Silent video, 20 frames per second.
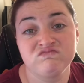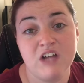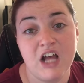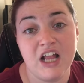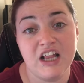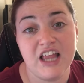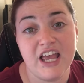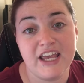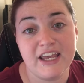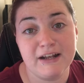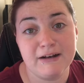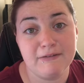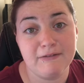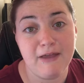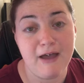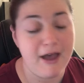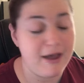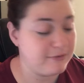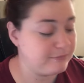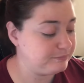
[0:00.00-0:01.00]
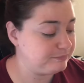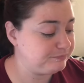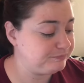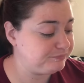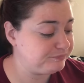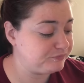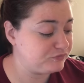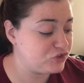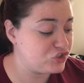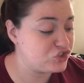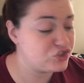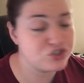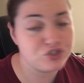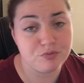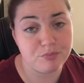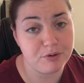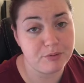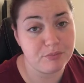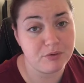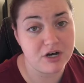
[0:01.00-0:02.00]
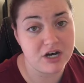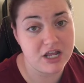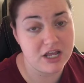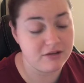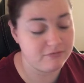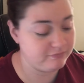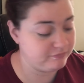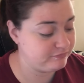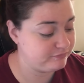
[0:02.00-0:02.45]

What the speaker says: I like it a lot. Super pretty.